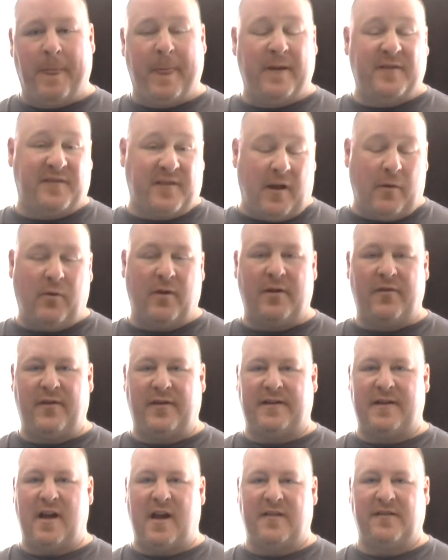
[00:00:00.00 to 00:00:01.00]
So I went on the
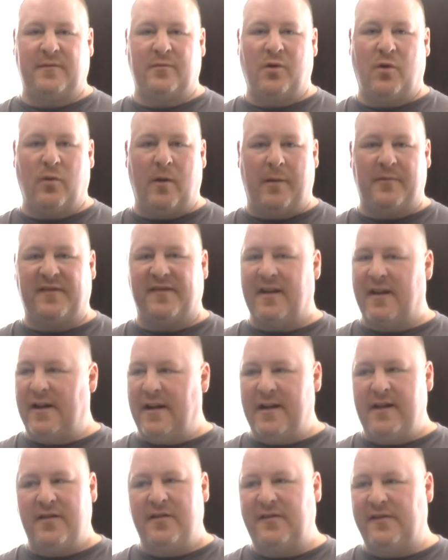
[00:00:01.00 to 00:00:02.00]
Tassimo website. I
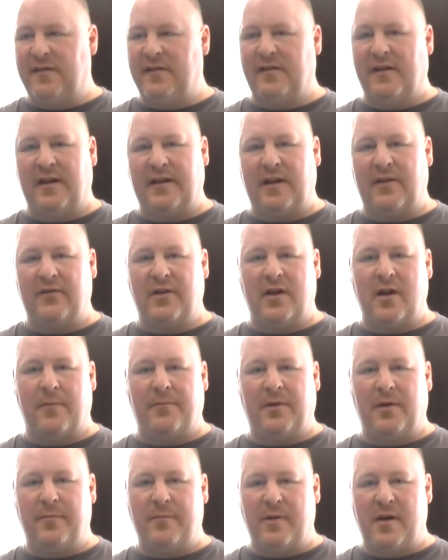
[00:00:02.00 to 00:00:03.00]
used to, like every
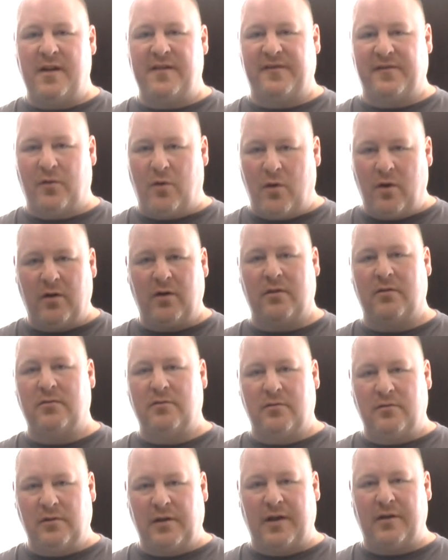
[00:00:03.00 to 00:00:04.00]
couple of months, order
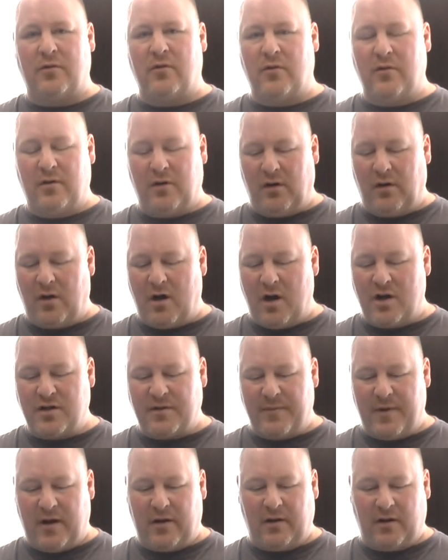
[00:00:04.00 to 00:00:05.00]
a large
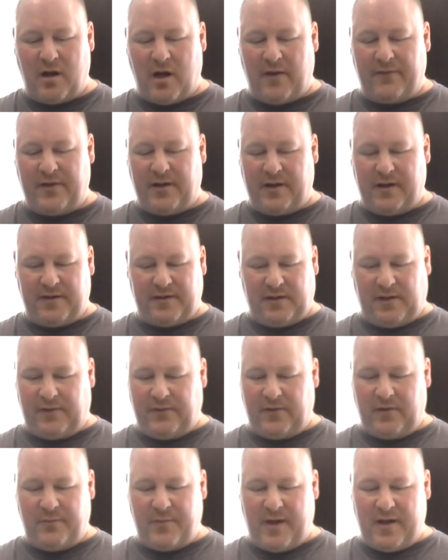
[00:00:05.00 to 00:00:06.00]
amount of coffee to get
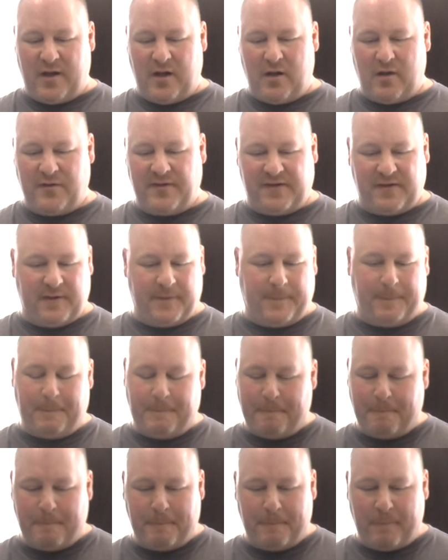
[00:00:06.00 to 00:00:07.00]
delivered to my house, and
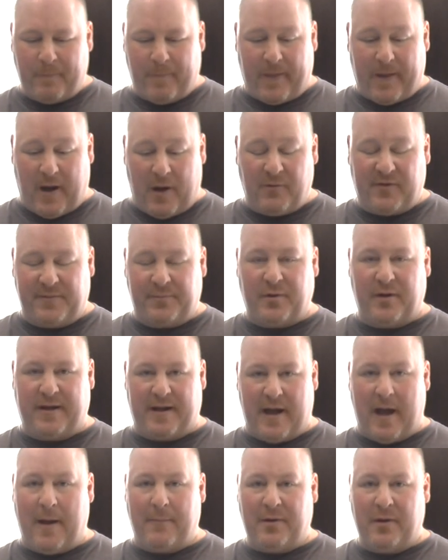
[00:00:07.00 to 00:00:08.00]
I was pretty
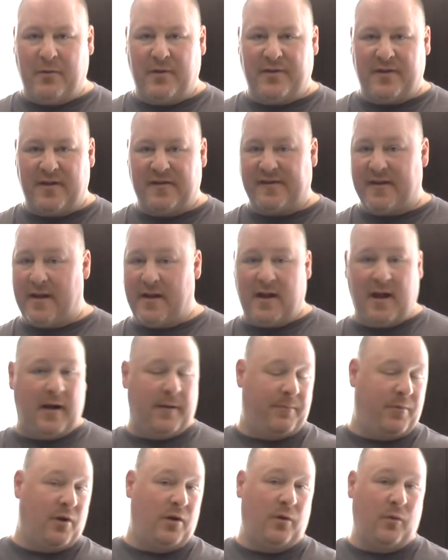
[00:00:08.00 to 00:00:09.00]
happy with this. I kind
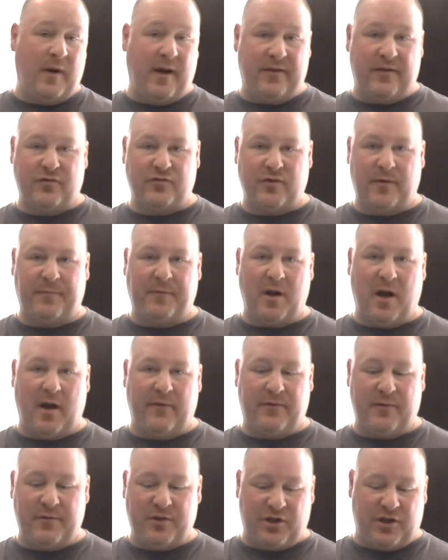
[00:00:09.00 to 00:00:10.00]
of put away the drip
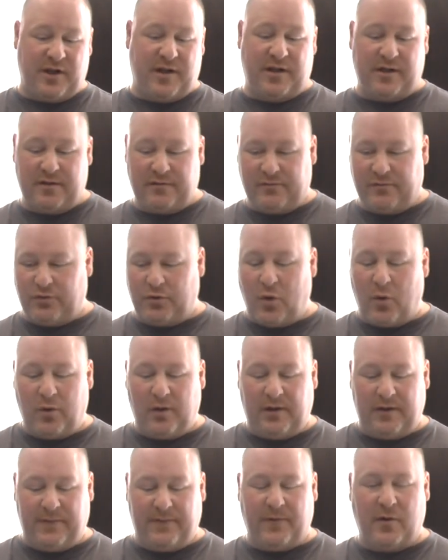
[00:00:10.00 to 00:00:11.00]
coffee machine and
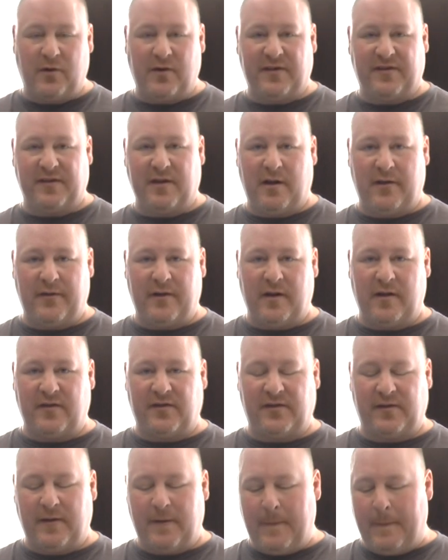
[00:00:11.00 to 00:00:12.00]
totally focused on
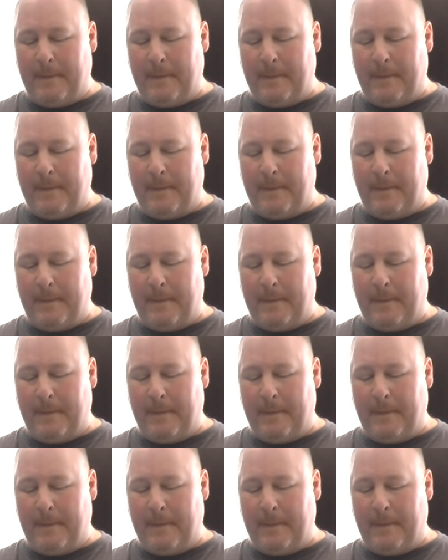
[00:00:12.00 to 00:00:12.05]
this.